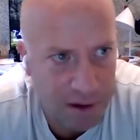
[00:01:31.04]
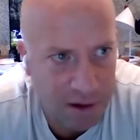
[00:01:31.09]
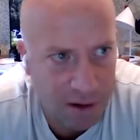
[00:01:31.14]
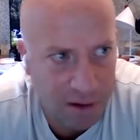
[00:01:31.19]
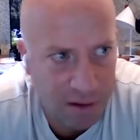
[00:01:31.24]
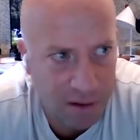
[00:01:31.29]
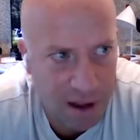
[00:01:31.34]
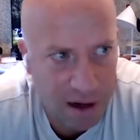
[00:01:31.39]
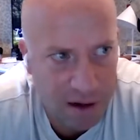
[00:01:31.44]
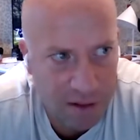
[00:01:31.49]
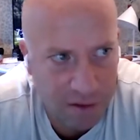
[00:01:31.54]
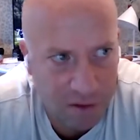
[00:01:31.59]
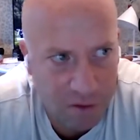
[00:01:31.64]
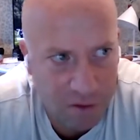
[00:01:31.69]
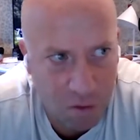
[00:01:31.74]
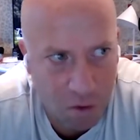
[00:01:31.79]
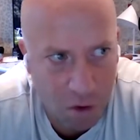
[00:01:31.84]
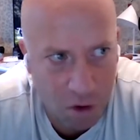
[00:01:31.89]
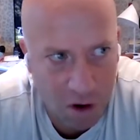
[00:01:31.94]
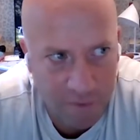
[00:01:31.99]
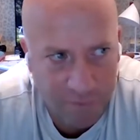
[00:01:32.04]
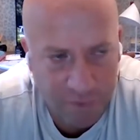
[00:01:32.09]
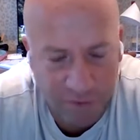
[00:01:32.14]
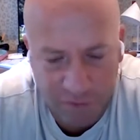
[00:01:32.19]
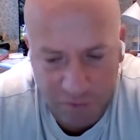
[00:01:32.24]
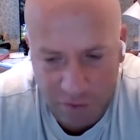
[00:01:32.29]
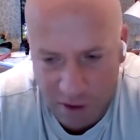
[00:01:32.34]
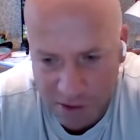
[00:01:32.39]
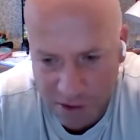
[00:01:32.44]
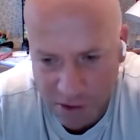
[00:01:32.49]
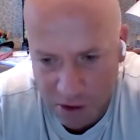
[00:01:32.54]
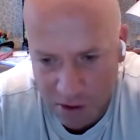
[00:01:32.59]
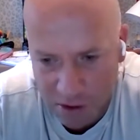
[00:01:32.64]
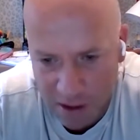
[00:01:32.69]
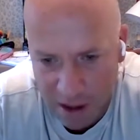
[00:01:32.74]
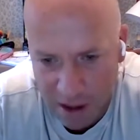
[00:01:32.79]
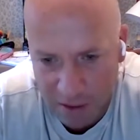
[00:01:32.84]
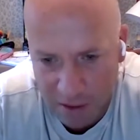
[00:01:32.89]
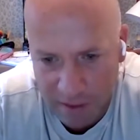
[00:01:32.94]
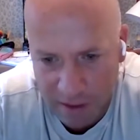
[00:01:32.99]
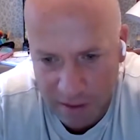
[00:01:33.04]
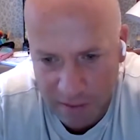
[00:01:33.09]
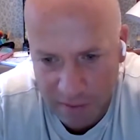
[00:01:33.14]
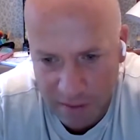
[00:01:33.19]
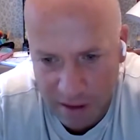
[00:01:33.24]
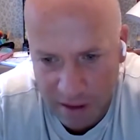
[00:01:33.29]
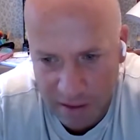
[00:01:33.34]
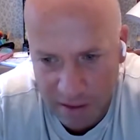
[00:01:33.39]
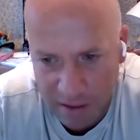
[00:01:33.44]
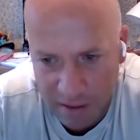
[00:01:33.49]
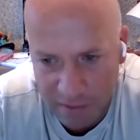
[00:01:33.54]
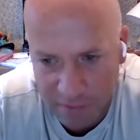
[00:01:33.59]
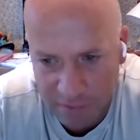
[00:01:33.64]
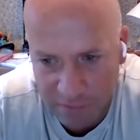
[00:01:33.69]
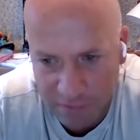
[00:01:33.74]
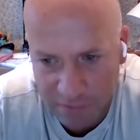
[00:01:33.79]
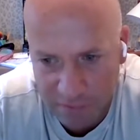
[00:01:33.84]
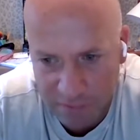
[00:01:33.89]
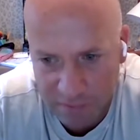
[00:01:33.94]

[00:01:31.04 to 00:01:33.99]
lot of the core infrastructure now that is,